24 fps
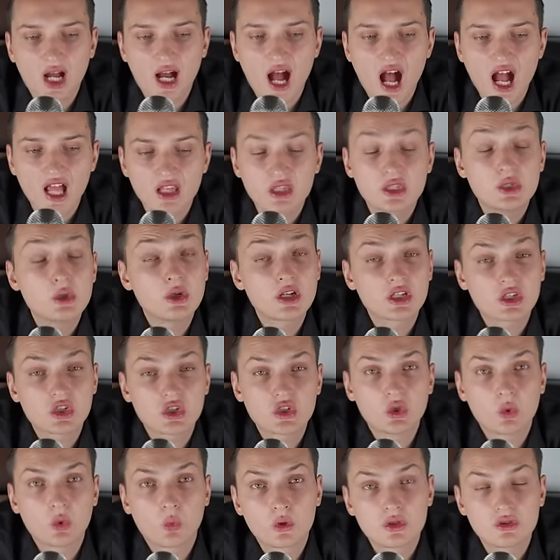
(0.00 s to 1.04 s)
I do
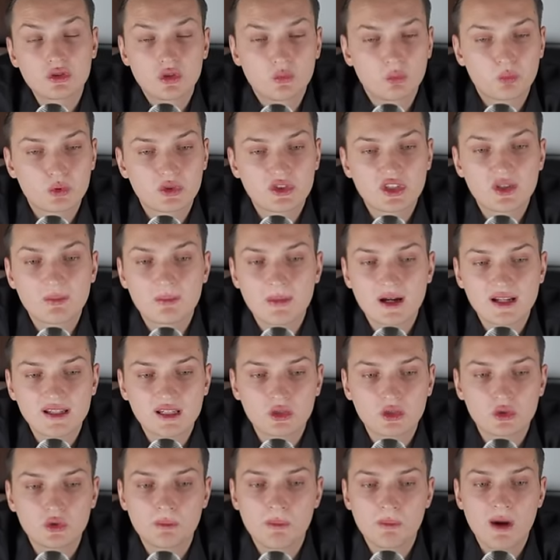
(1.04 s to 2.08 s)
actually want to put some money
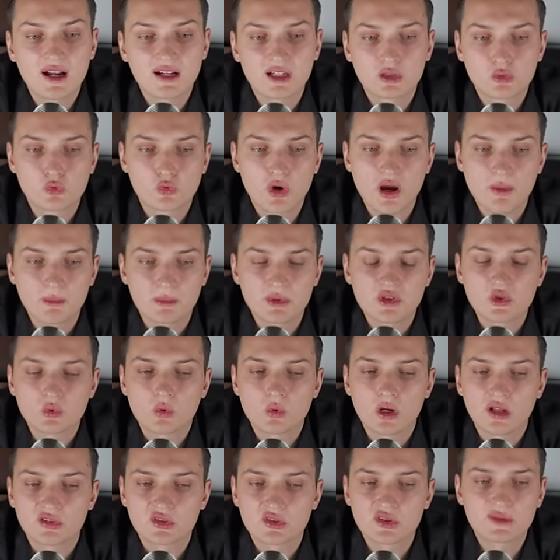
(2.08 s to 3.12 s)
into Trump as
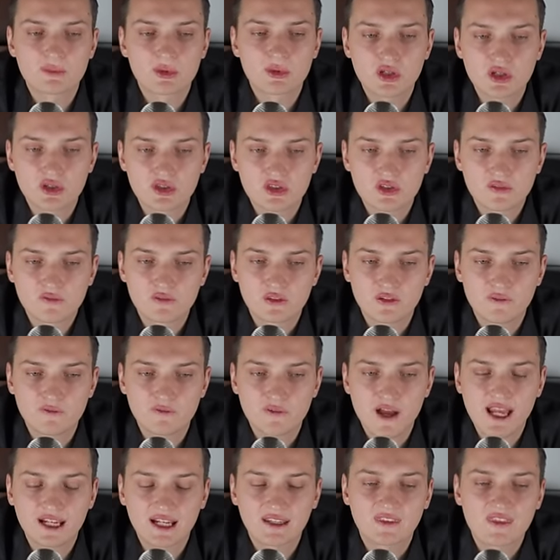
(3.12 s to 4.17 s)
well, just because of the
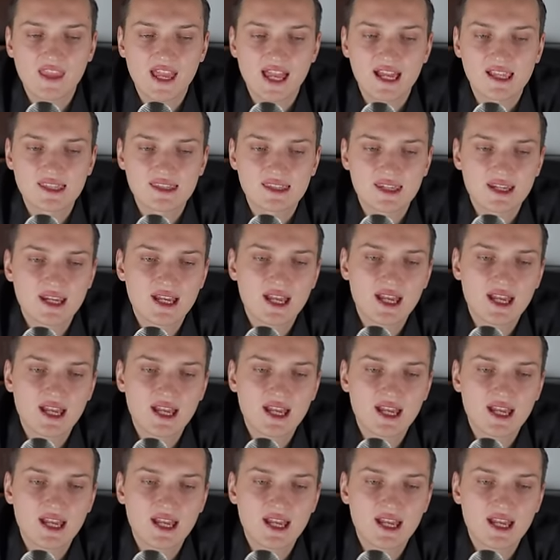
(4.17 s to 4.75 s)
fact that